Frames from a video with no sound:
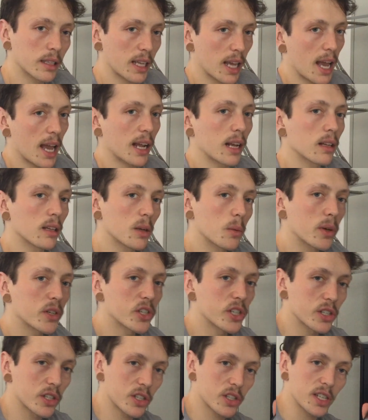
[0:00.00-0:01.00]
the angle at
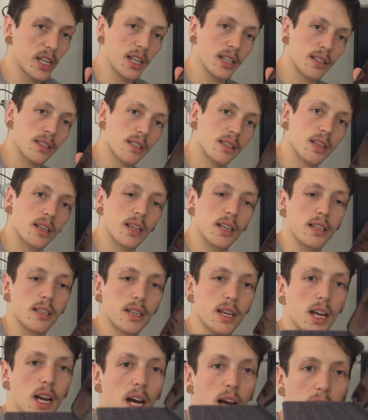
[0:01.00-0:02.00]
which it sits is
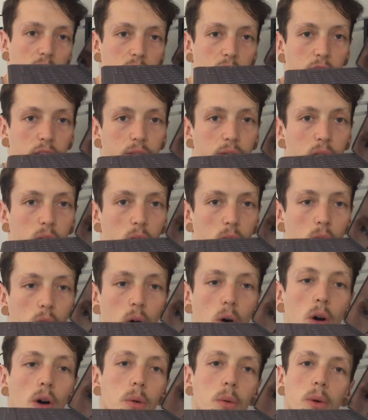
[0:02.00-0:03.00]
kind of
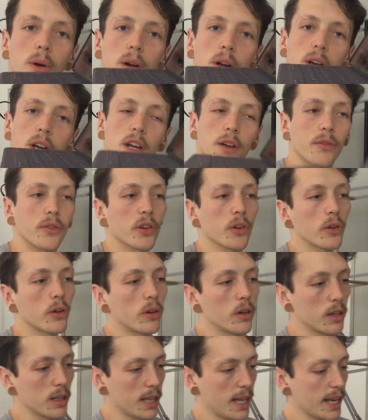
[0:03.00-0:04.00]
awkward if
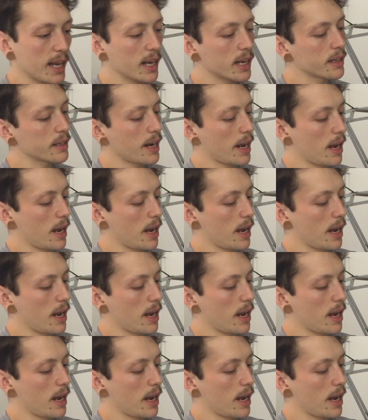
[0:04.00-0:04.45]
you're laying